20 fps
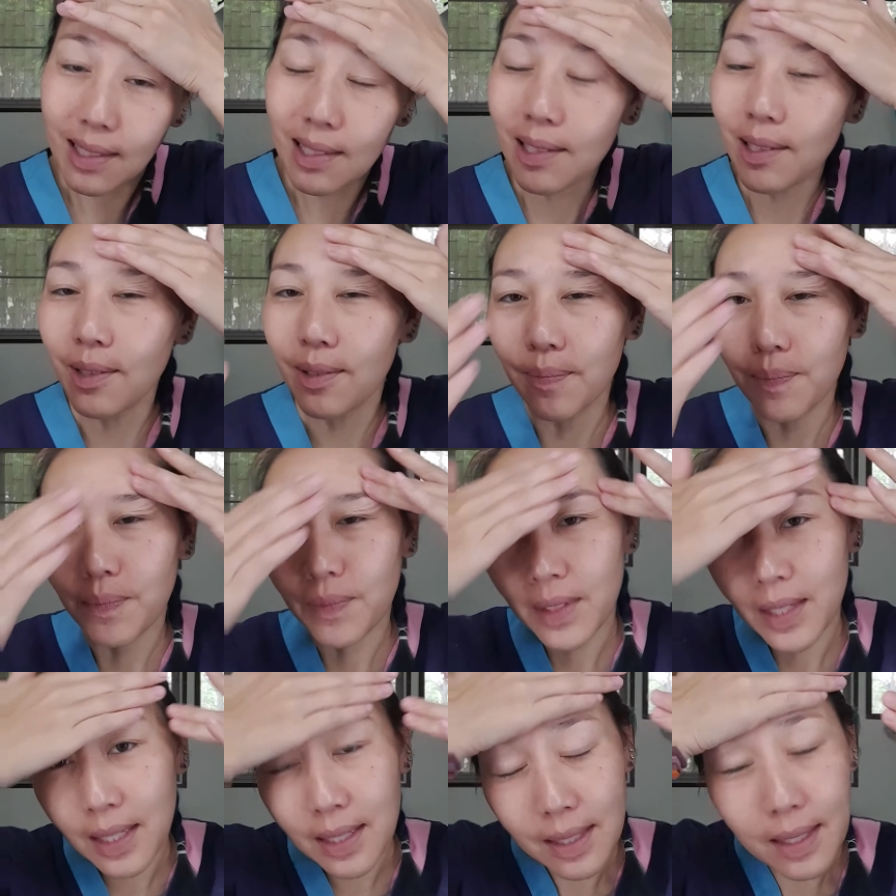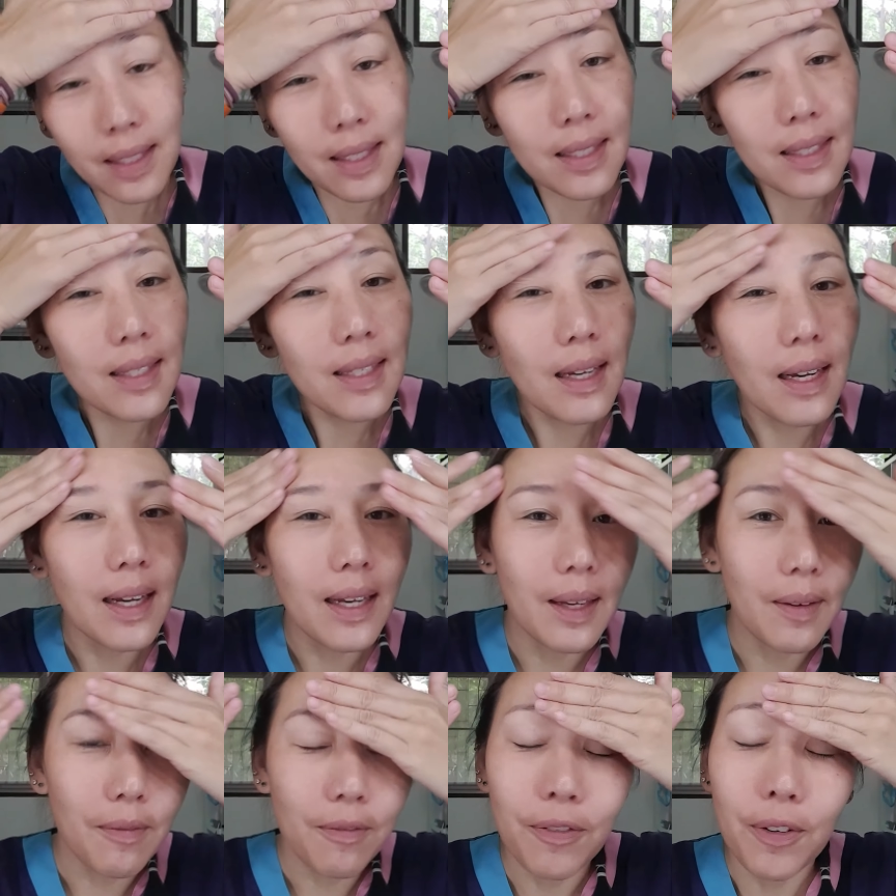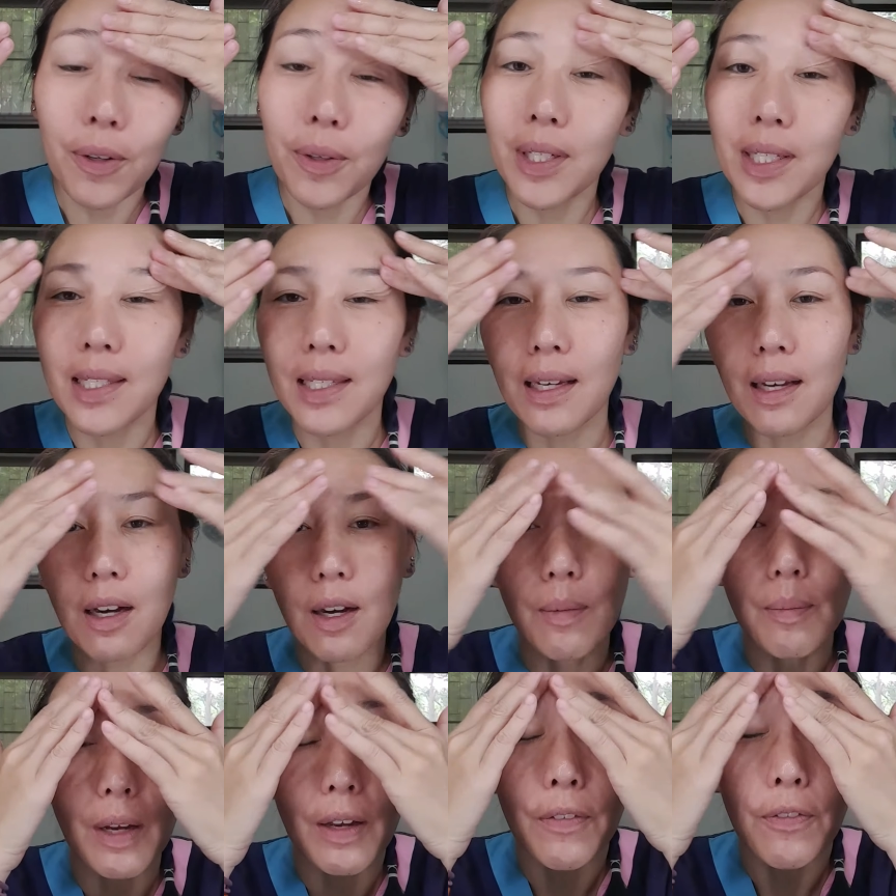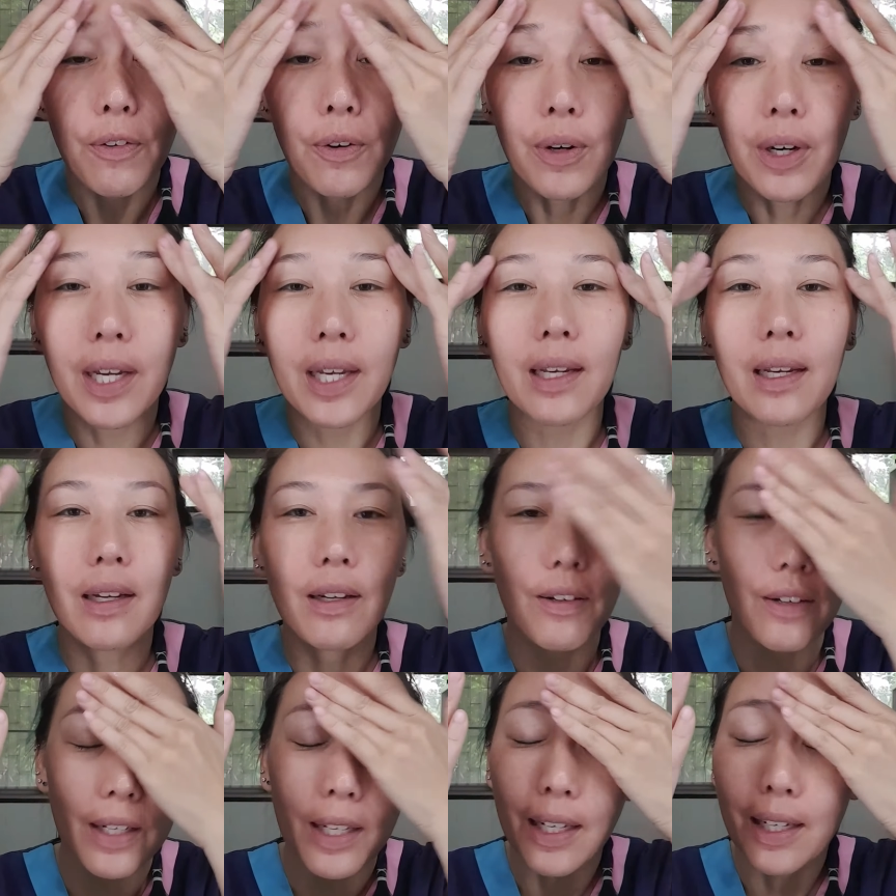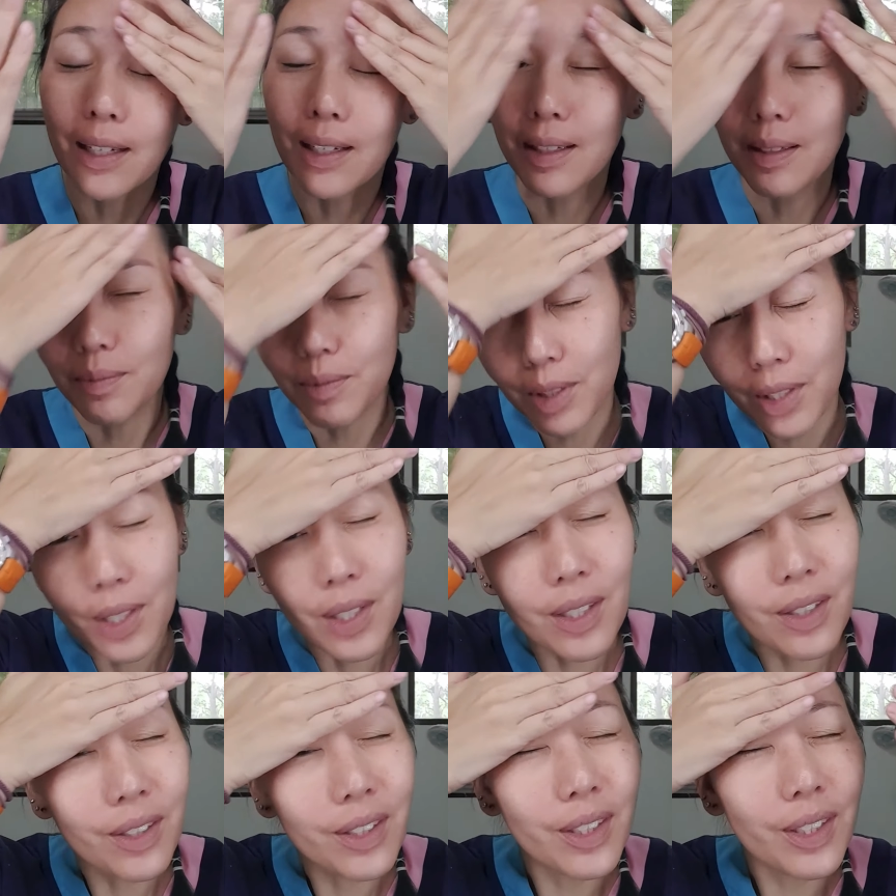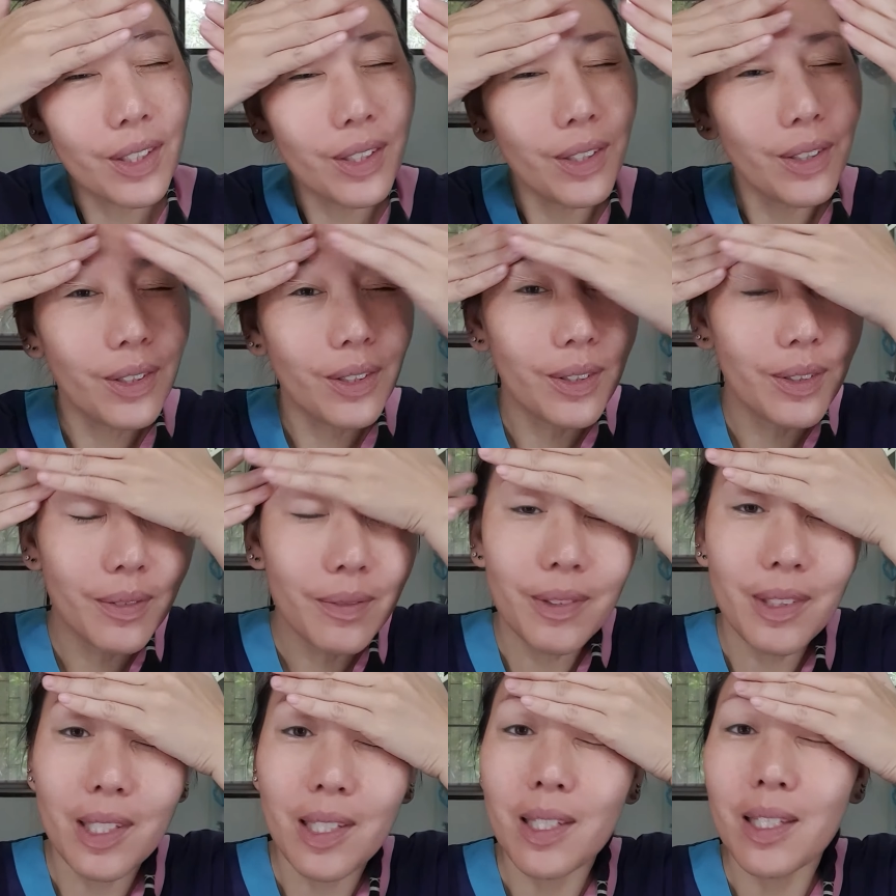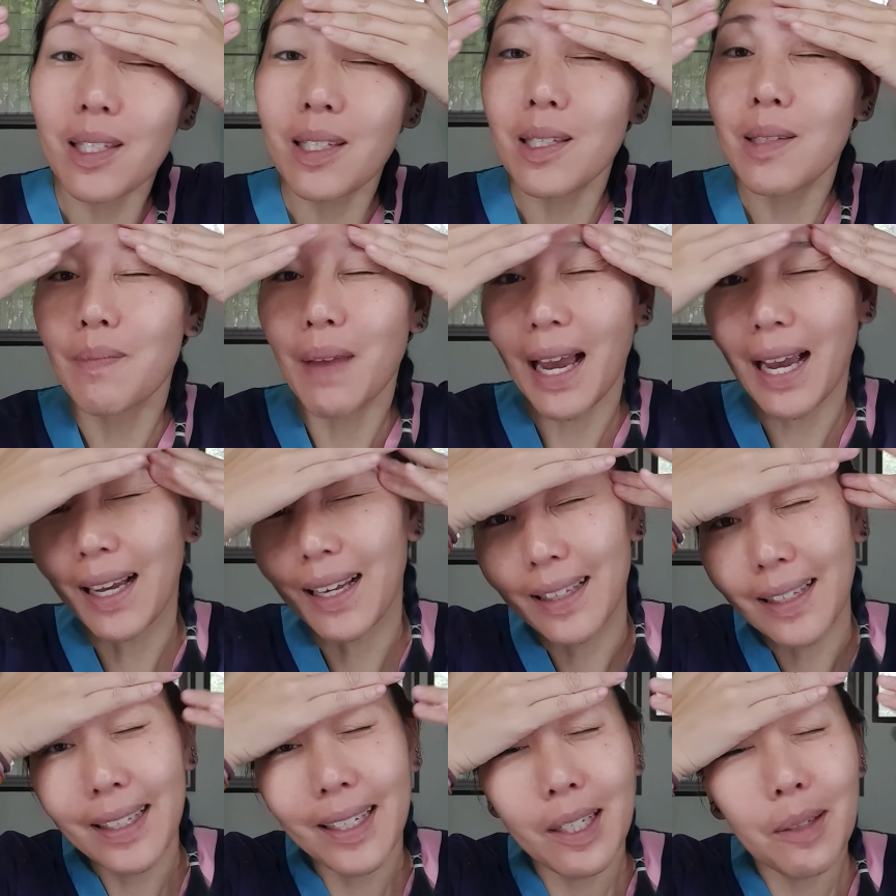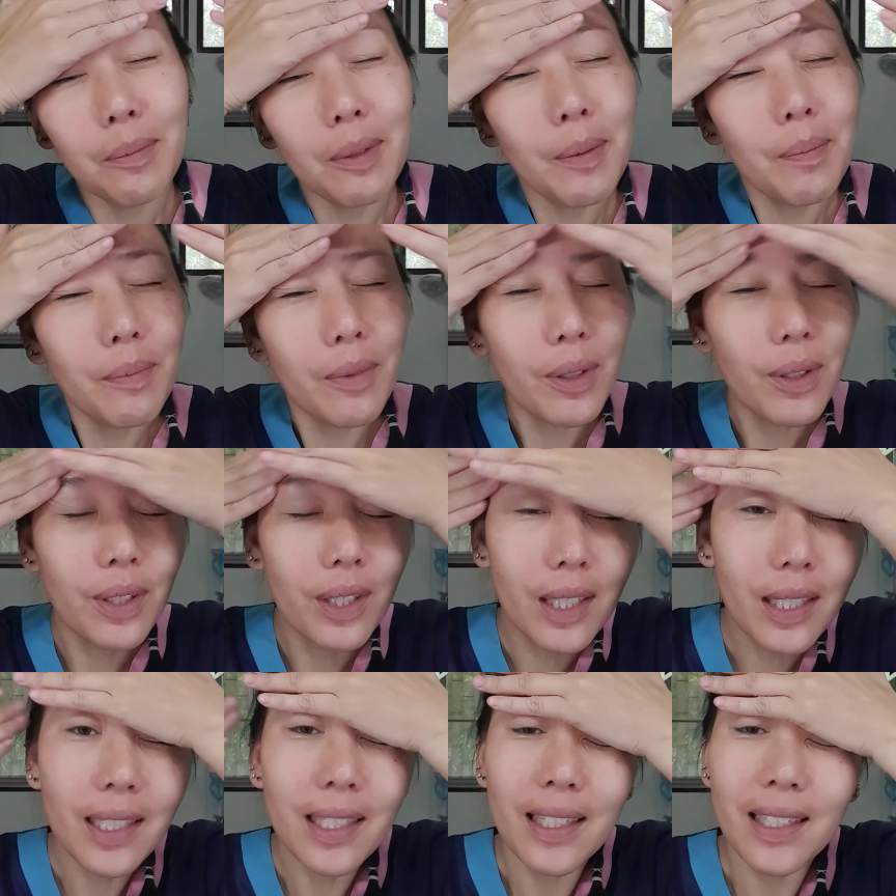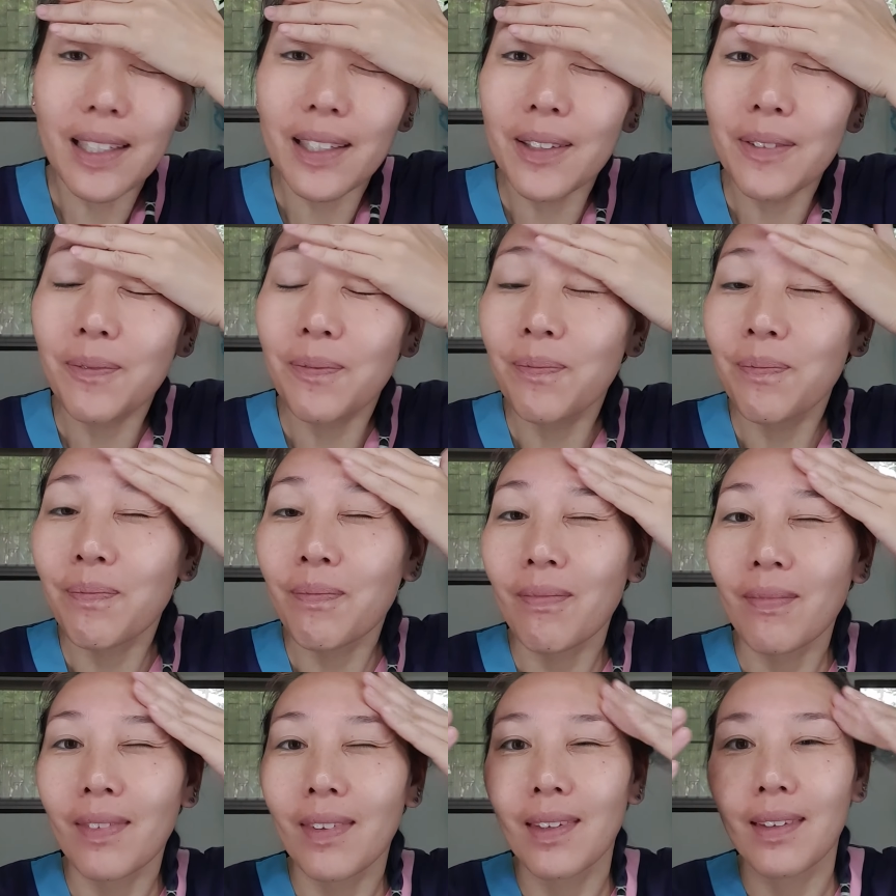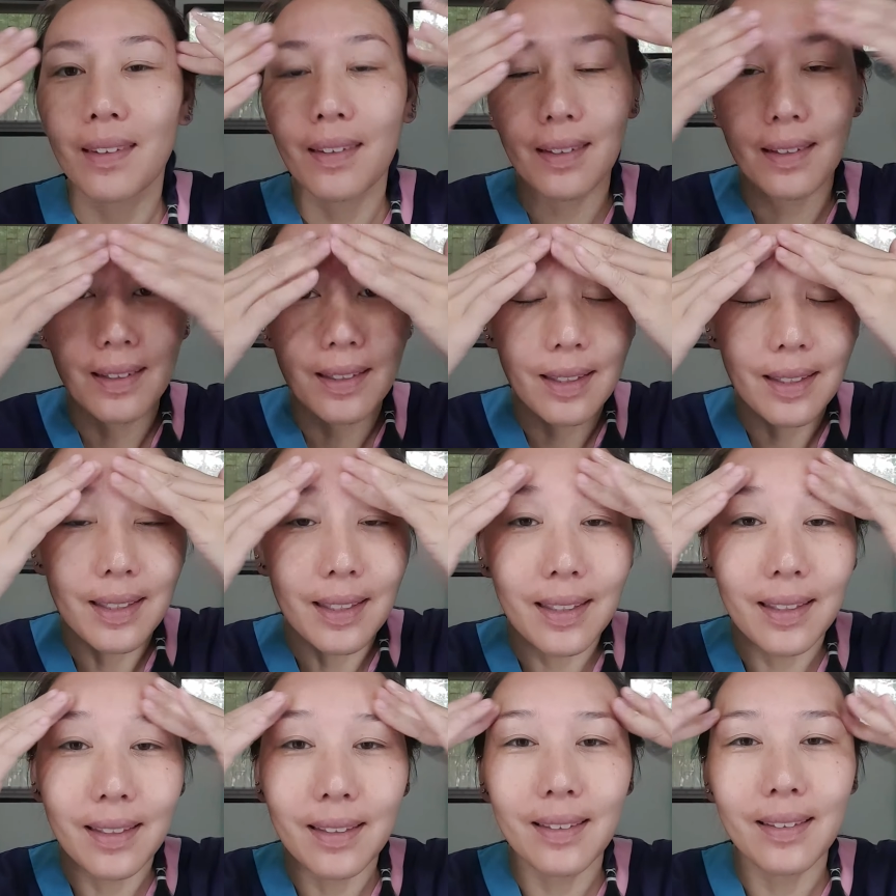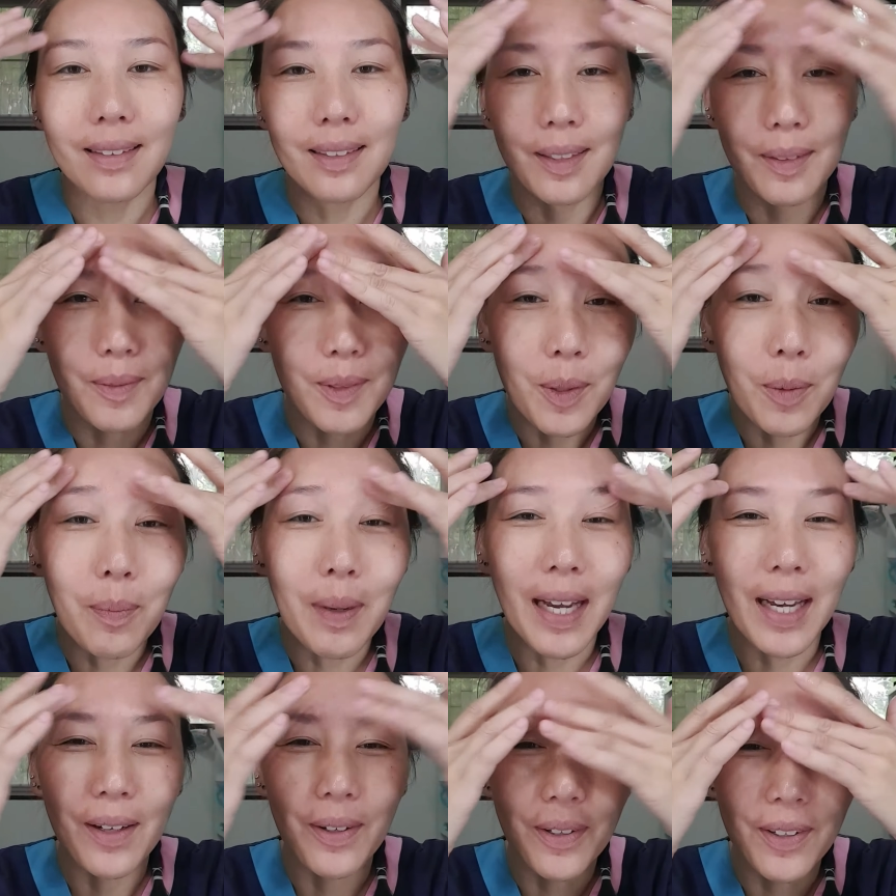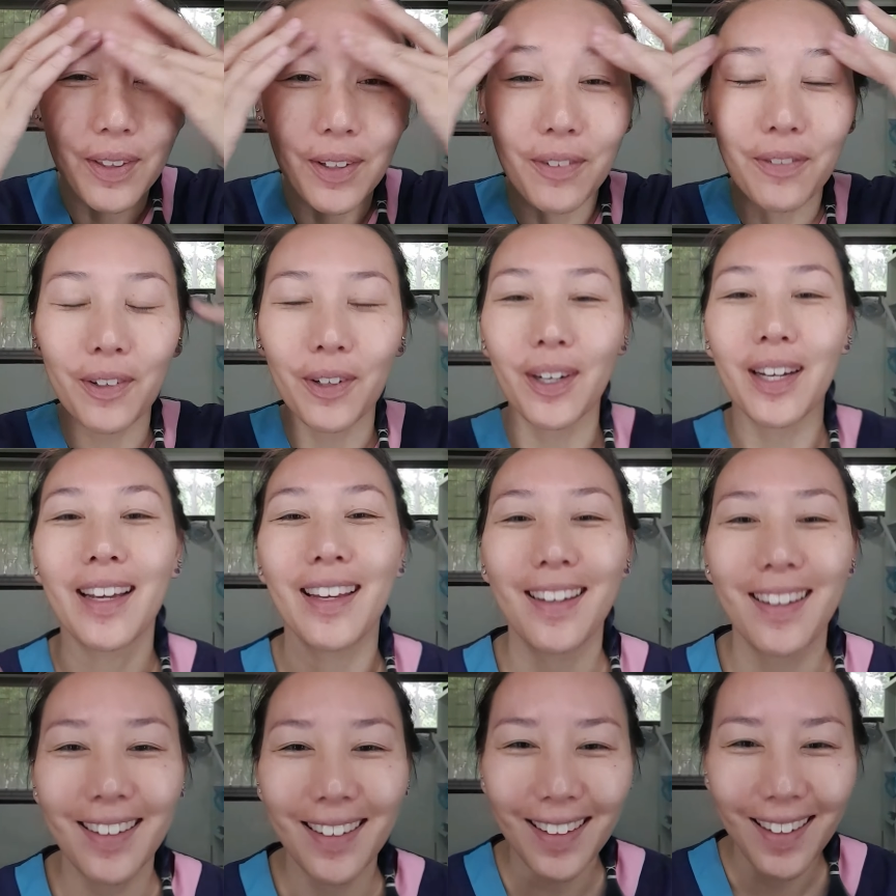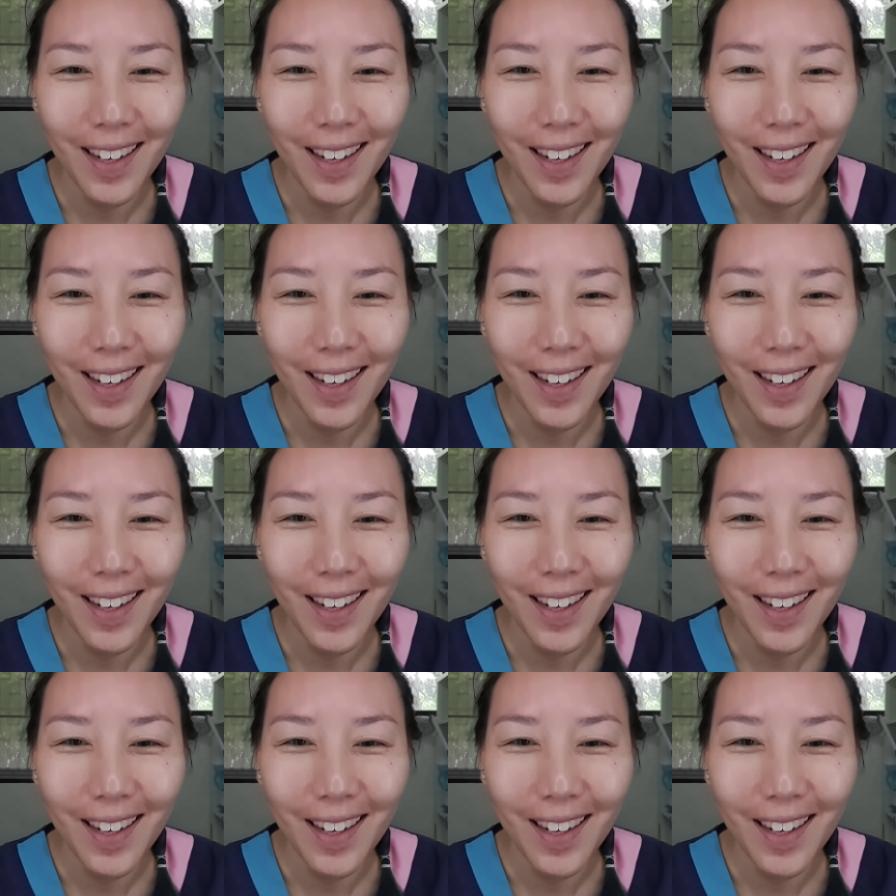So since I am focusing on my forehead area, I'm just going to smack a little bit more on here. And I'm so bad with the forehead.